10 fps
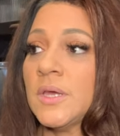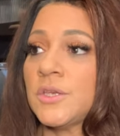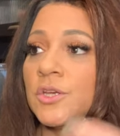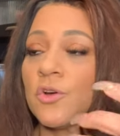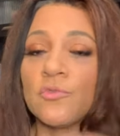
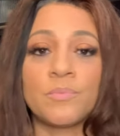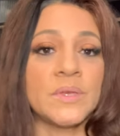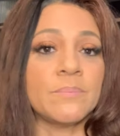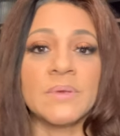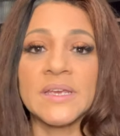you know,
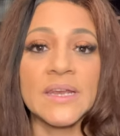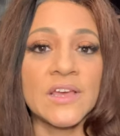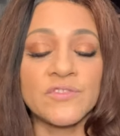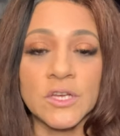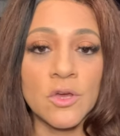be, being
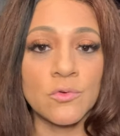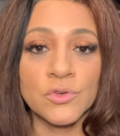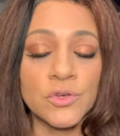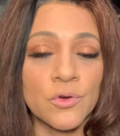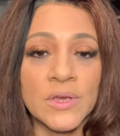left alone,
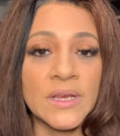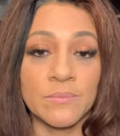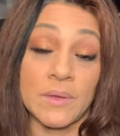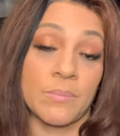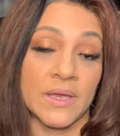you know,
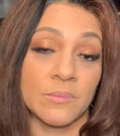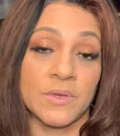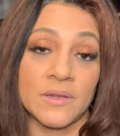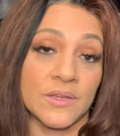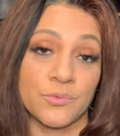it,
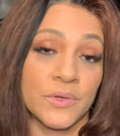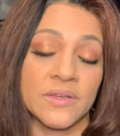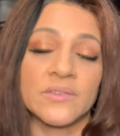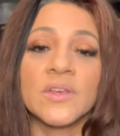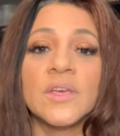abandonment, that's what it
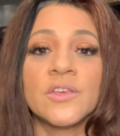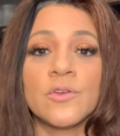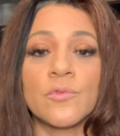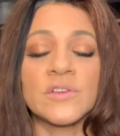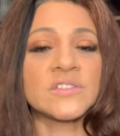is, you
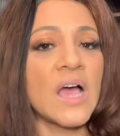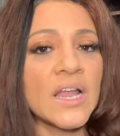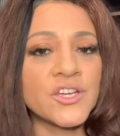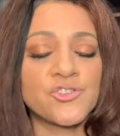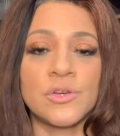know, the
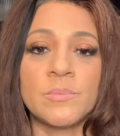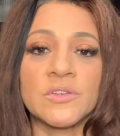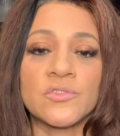silent treatment.